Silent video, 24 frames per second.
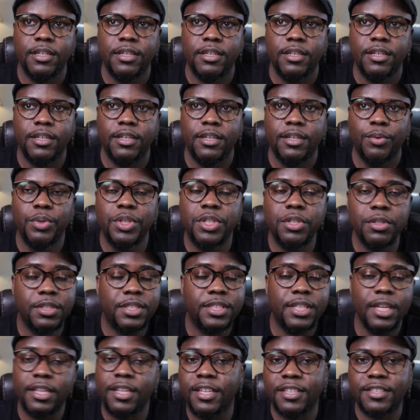We should
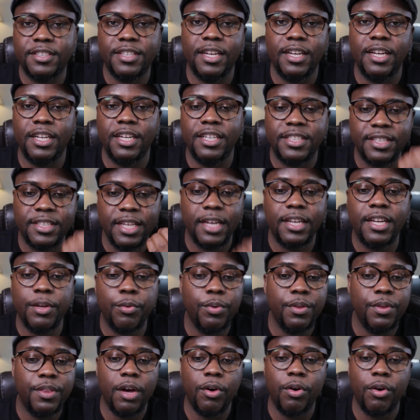set the standard, starting with
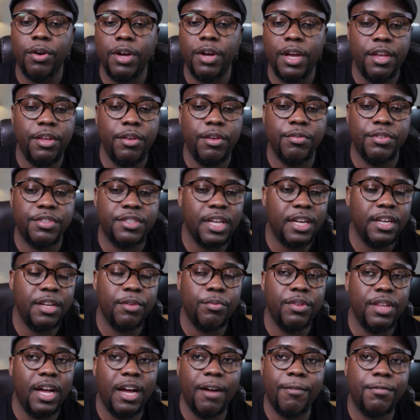the OAU, starting with
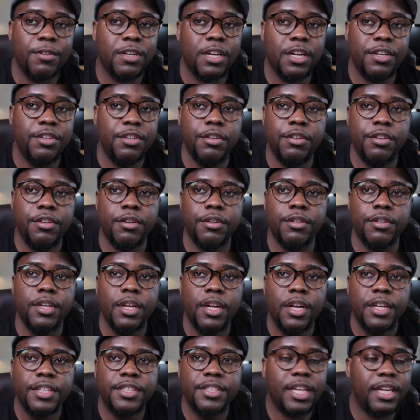the African Union,
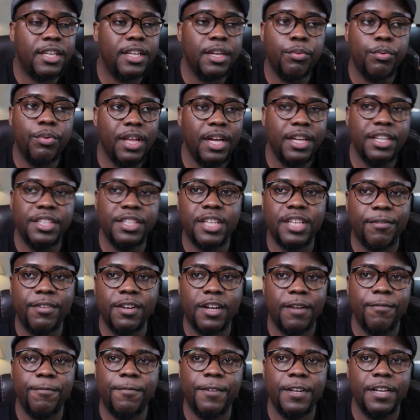starting with the East
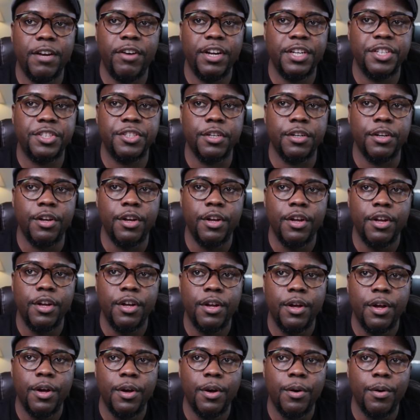African Federation,
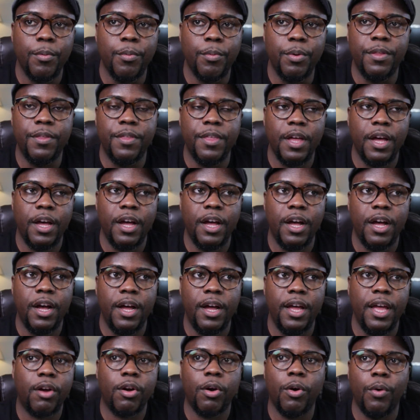with the
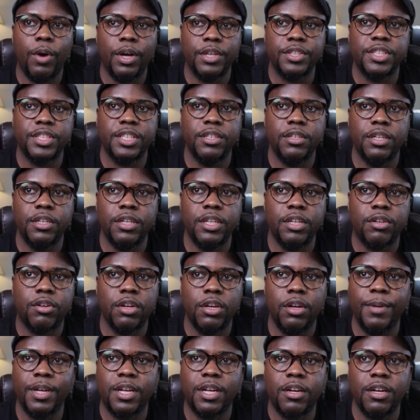ECOWAS,
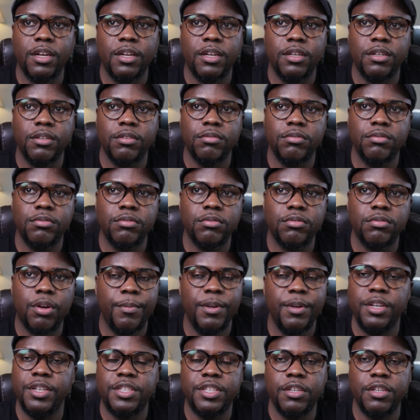Economic
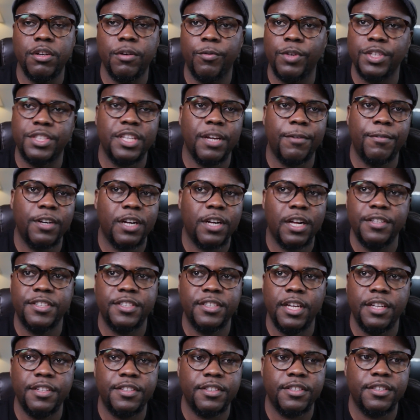Community of West African
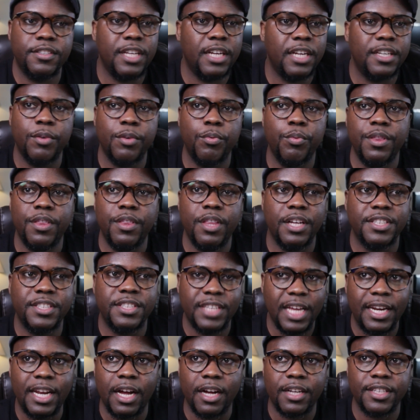States, starting with the
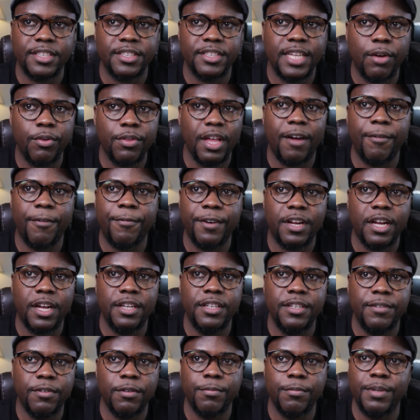SADC, South African
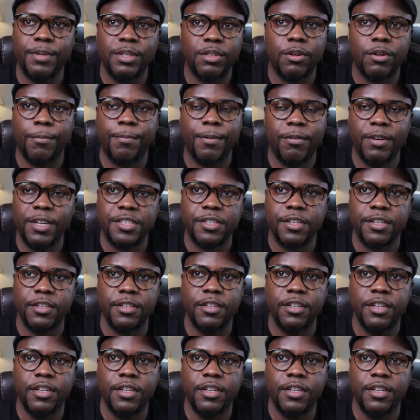Development Corporation,